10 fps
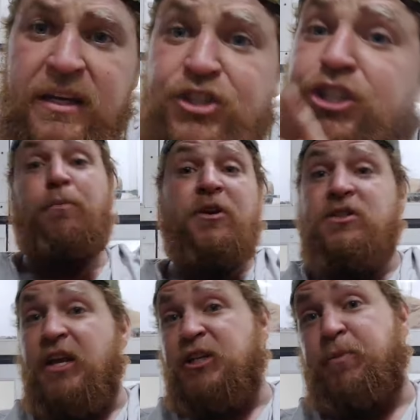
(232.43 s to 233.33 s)
Shipping is
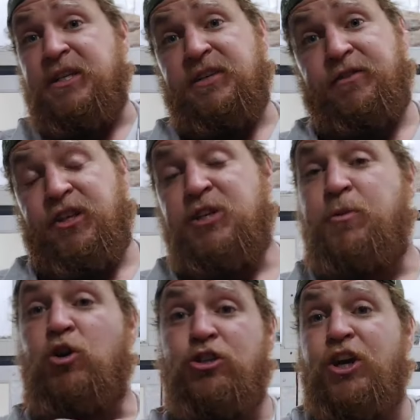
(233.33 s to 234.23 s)
not expensive on this
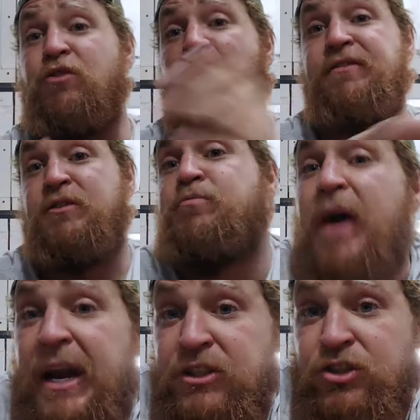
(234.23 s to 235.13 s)
because it arrives in
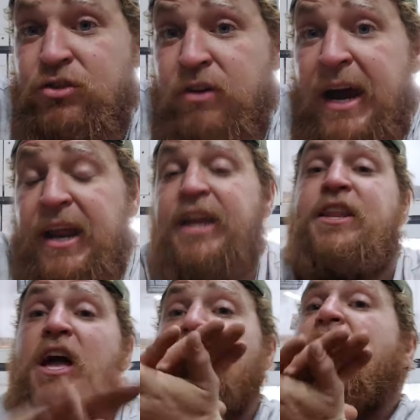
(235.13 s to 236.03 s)
panels, right? It
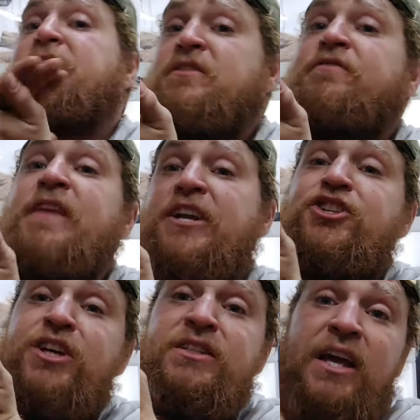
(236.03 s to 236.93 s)
arrives in flat
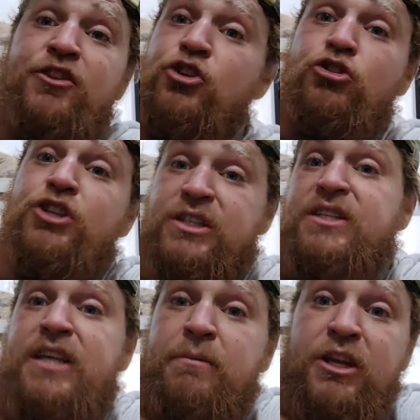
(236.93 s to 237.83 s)
sheets and you just
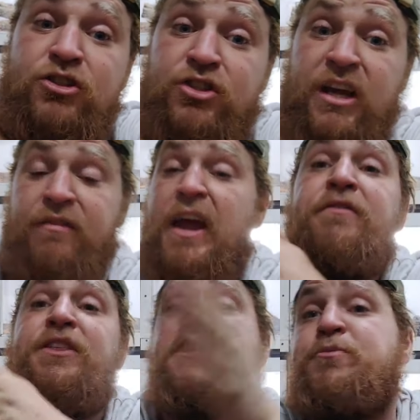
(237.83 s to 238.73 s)
assemble it yourself.
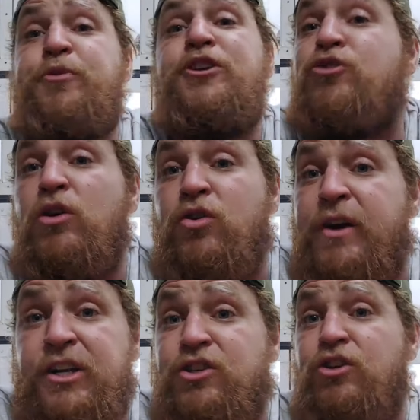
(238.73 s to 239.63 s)
Everything's pre-drilled
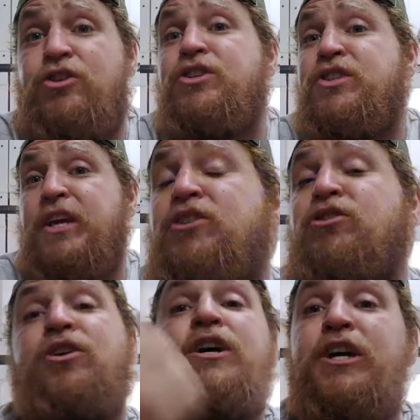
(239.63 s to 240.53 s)
already, so you just
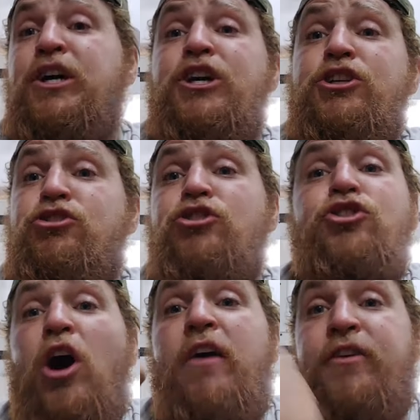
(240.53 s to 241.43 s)
your
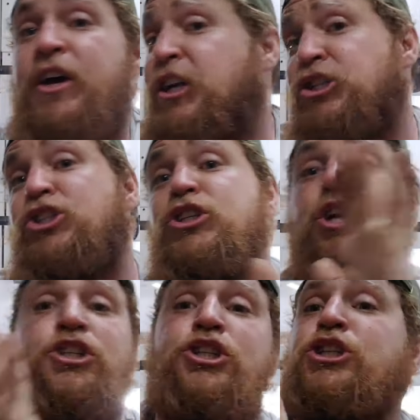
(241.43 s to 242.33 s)
screwdriver and you just go
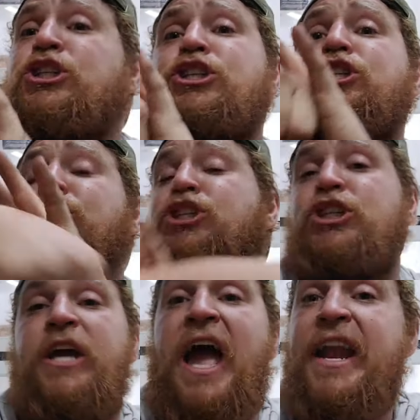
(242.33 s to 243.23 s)

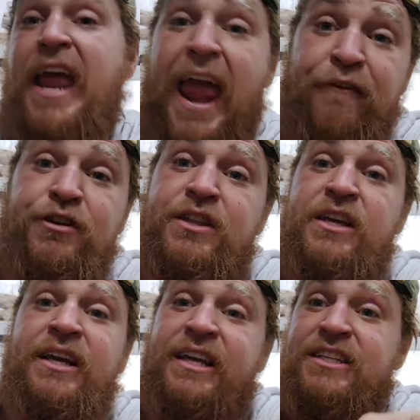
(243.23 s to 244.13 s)
and everything
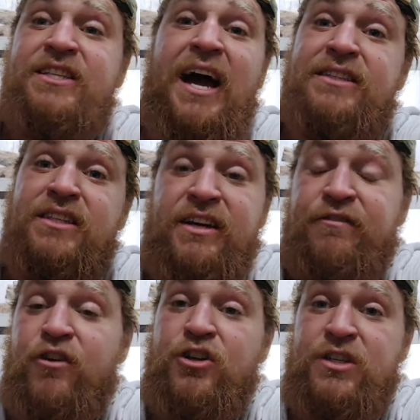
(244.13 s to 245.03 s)
is tightened and
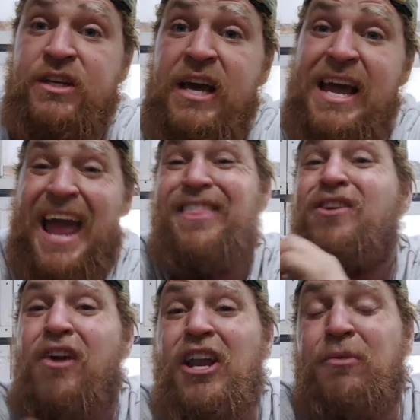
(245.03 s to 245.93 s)
fastened, and then
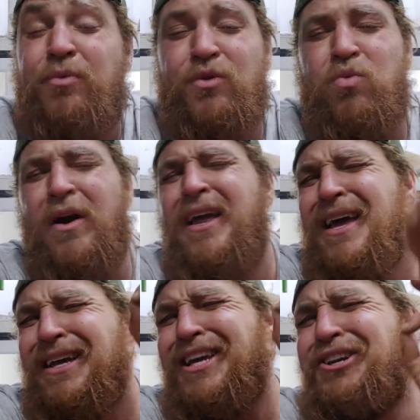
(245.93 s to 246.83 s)
you end up with one
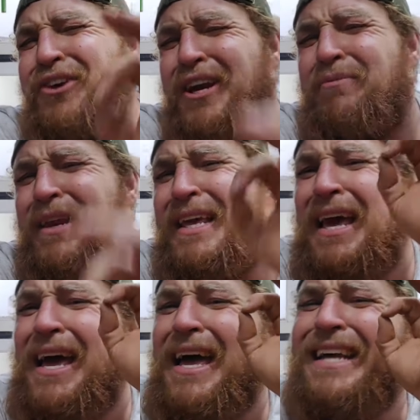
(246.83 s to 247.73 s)
incredibly
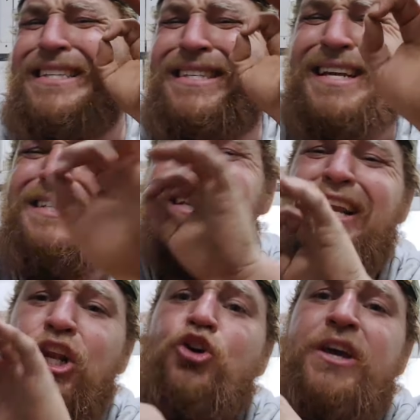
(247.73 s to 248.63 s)
aesthetically
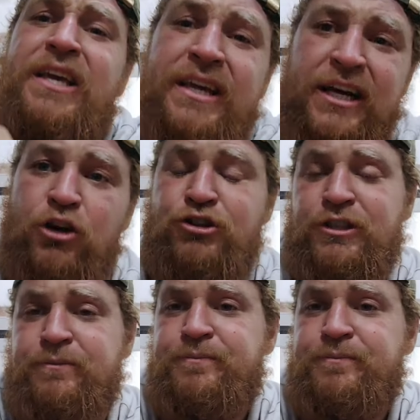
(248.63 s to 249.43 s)
looking enclosure.